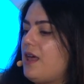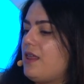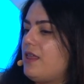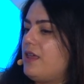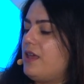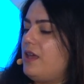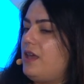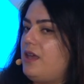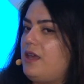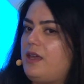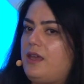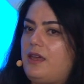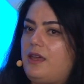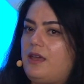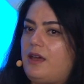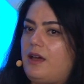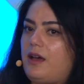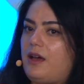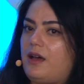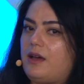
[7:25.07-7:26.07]

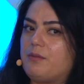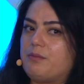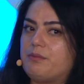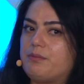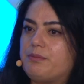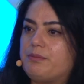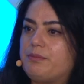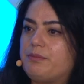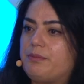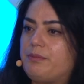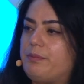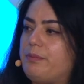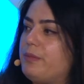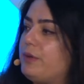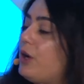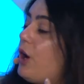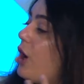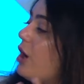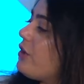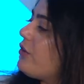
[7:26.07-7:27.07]
the
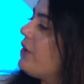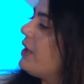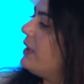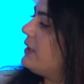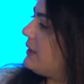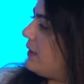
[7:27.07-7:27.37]
guardrails